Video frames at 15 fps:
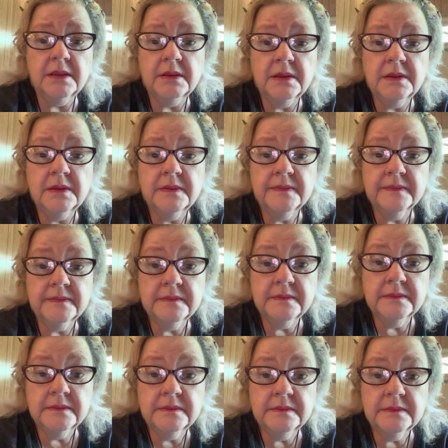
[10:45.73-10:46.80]

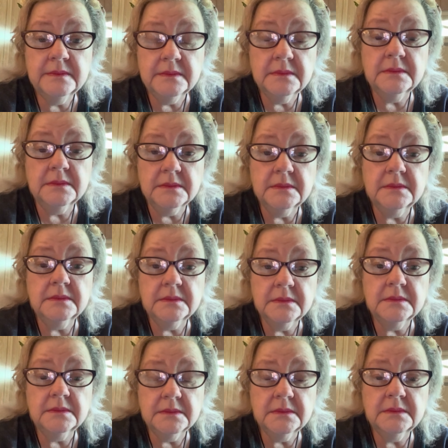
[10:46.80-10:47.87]

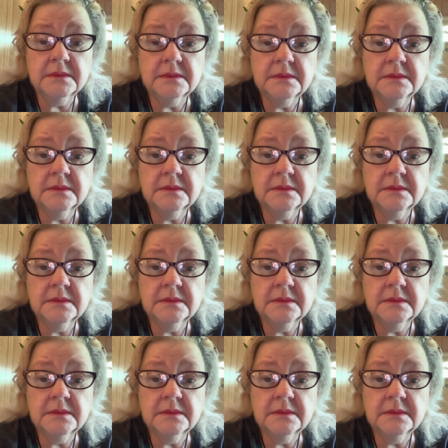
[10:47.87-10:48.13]
(silence)